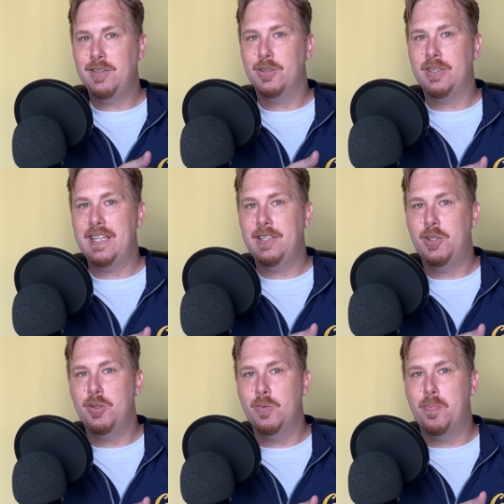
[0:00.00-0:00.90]
looking
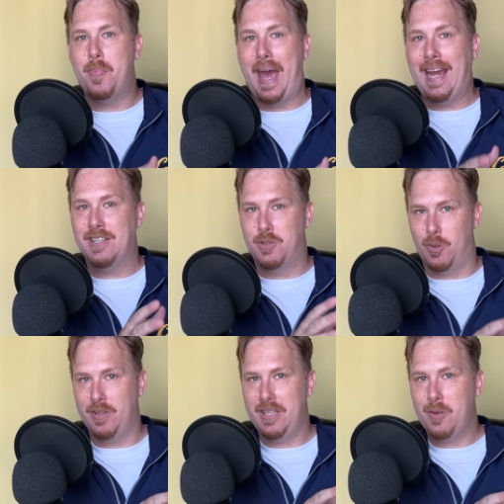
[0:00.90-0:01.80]
to
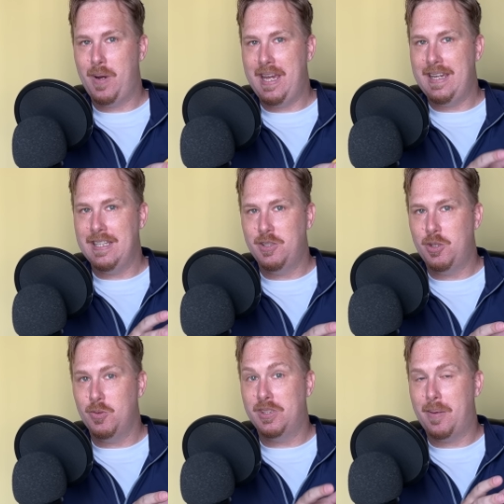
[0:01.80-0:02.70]
backdoor their way
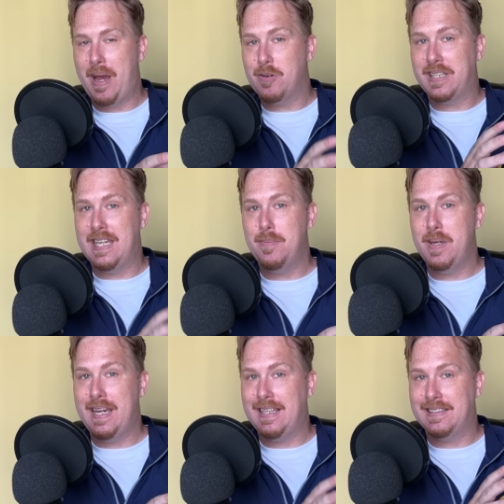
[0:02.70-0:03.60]
into somehow
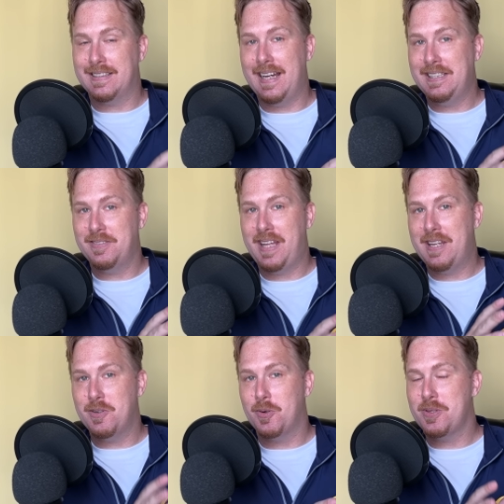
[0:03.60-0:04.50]
keeping a slice of that
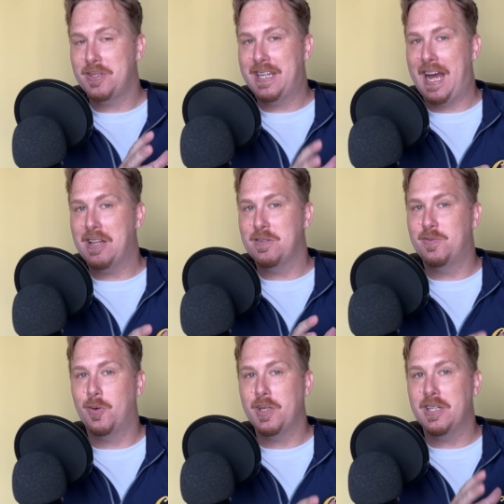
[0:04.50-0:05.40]
Northern
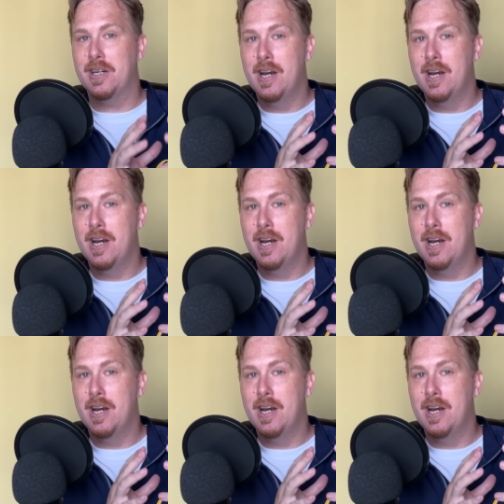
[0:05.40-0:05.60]
California